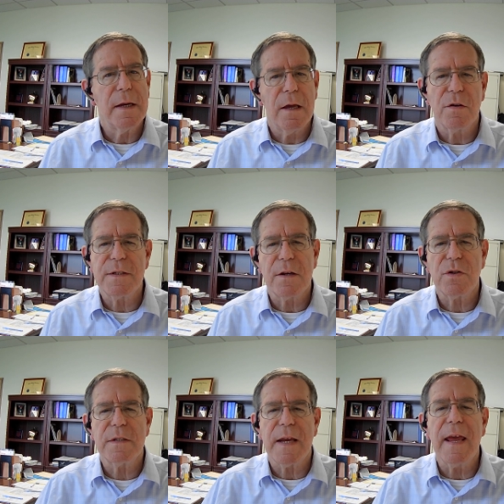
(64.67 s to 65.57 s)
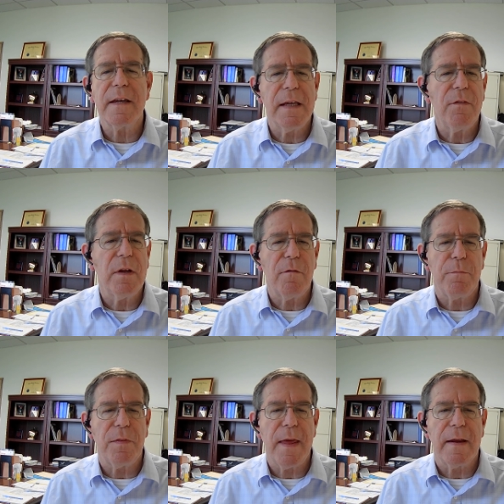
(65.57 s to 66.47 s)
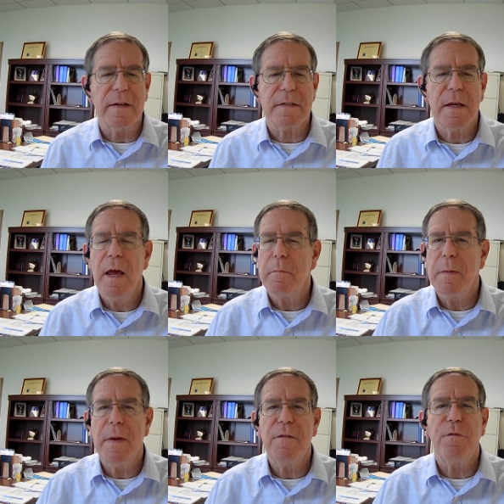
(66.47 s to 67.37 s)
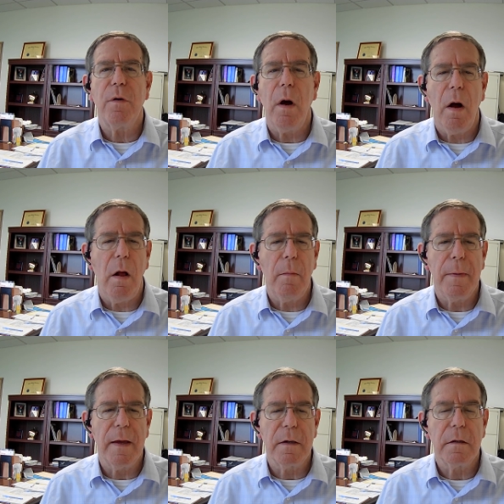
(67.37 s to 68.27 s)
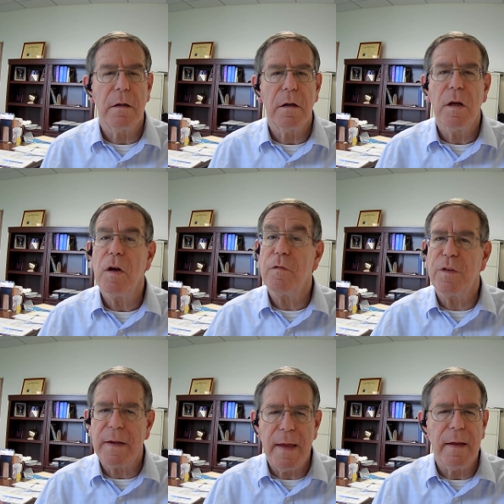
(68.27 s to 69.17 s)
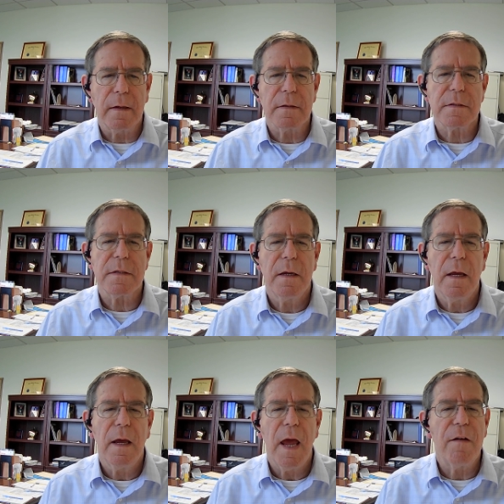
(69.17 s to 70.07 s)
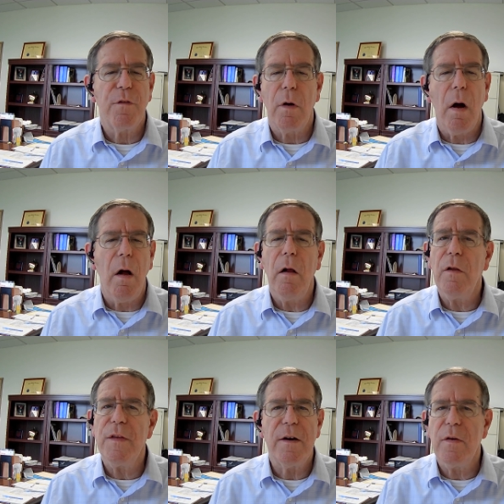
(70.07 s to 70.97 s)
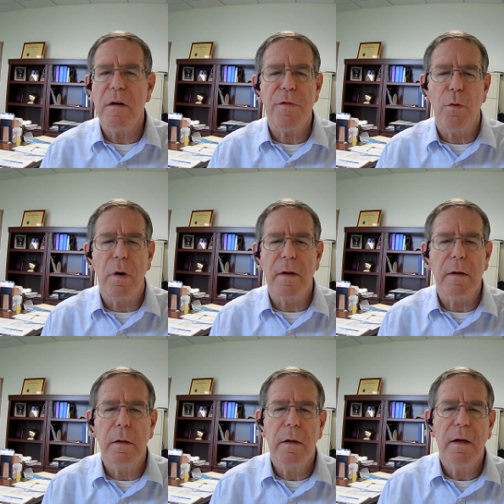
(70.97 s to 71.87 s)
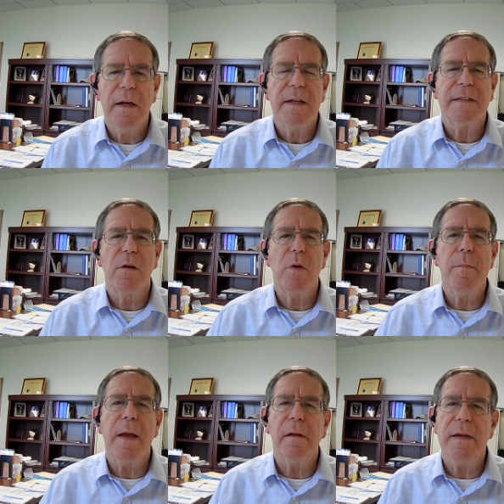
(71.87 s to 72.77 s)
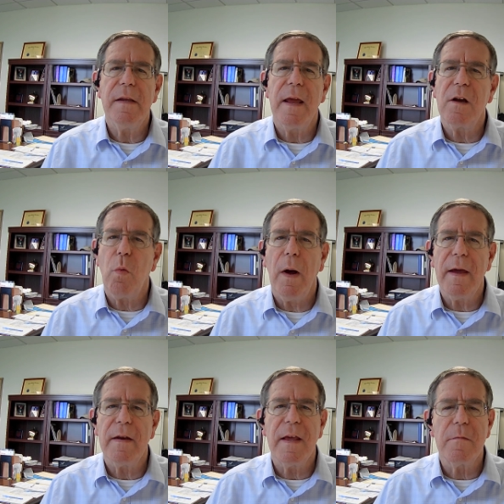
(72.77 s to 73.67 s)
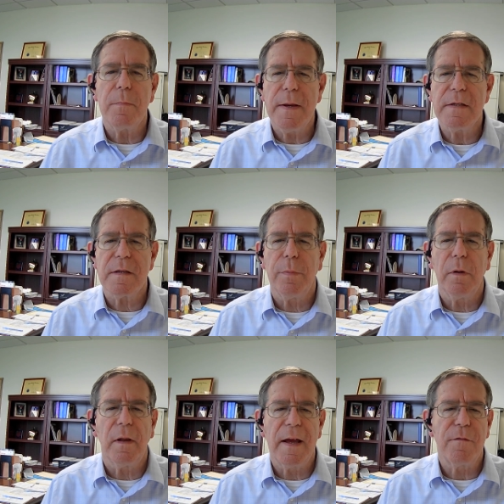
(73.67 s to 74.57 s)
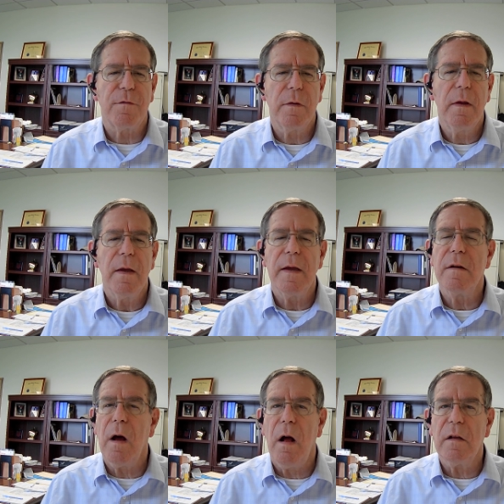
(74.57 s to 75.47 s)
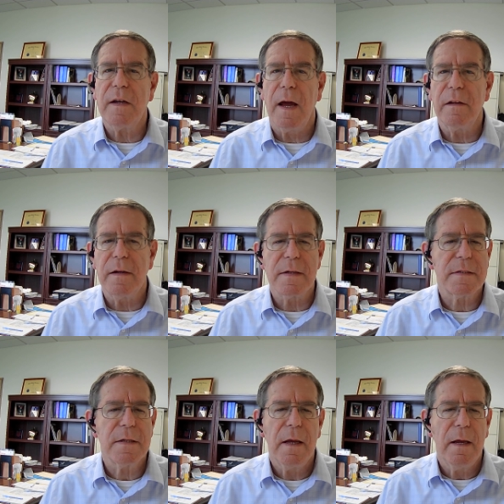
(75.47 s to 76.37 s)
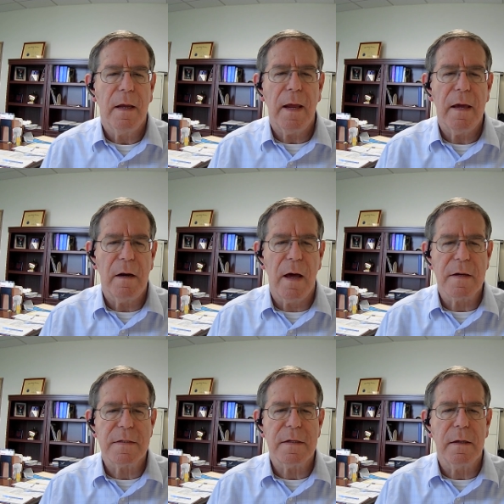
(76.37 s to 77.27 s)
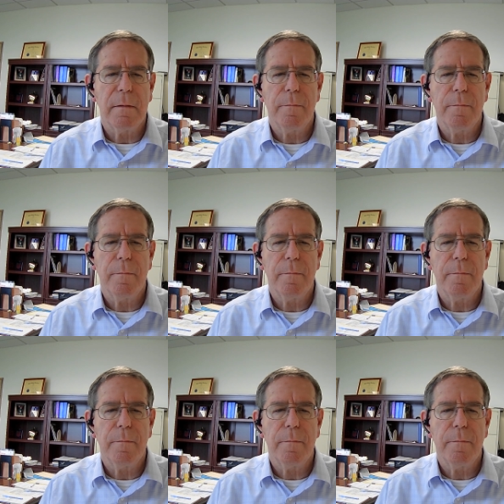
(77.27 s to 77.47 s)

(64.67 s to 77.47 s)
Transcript: intercessions, and giving of thanks be made for all men, for kings, and for all that are in authority, that we may lead a quiet and peaceable life in all godliness and honesty.